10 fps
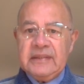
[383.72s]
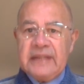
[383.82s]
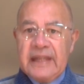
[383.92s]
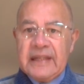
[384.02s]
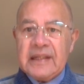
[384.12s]

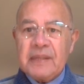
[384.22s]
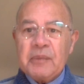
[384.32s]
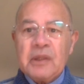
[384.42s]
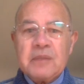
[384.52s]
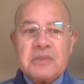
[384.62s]
taking
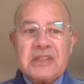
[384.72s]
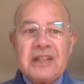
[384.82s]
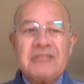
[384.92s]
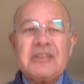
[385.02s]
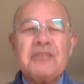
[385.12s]
upon
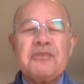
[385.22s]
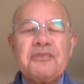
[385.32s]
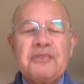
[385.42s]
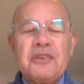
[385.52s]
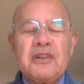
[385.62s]
himself the
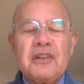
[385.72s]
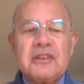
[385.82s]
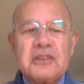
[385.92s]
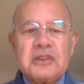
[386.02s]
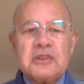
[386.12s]
full
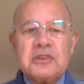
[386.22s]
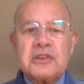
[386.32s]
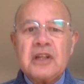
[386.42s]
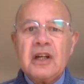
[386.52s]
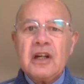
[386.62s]
truth
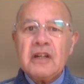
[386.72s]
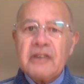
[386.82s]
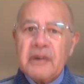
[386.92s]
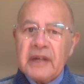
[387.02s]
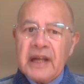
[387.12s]
of
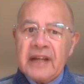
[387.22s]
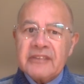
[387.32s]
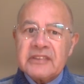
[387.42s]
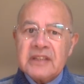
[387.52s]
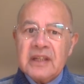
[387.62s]
our
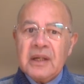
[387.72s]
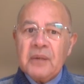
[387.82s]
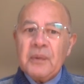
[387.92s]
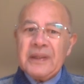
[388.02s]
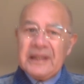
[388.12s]
lives,
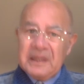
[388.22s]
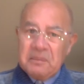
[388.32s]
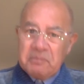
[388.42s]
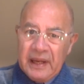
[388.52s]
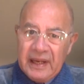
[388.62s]
whether
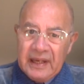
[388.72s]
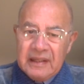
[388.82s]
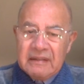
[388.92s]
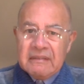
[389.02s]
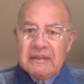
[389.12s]
in
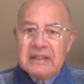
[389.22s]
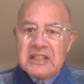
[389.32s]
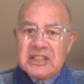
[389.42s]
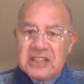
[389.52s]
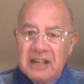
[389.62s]
pain,
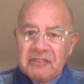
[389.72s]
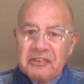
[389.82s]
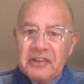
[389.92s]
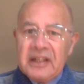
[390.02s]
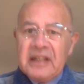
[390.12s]

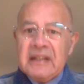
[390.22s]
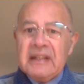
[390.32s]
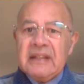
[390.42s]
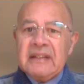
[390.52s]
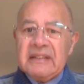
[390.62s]
suffering,
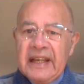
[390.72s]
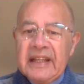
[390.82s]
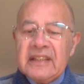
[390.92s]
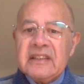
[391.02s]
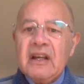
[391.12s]

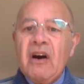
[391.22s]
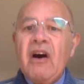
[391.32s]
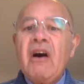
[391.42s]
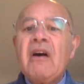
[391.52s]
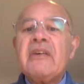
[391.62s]
death,
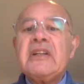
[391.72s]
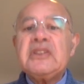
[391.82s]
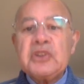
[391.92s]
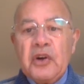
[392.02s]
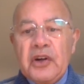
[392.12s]
or
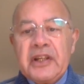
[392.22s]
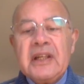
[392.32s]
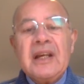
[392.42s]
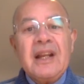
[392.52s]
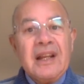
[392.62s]
in joy,
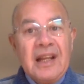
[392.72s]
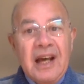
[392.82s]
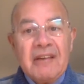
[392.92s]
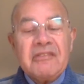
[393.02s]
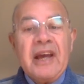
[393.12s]

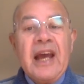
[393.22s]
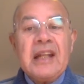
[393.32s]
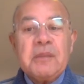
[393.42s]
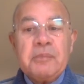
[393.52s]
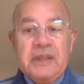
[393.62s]
love,
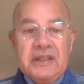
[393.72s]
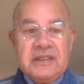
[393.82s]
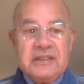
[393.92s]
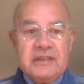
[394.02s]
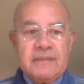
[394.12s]
and
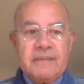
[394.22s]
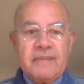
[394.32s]
peace.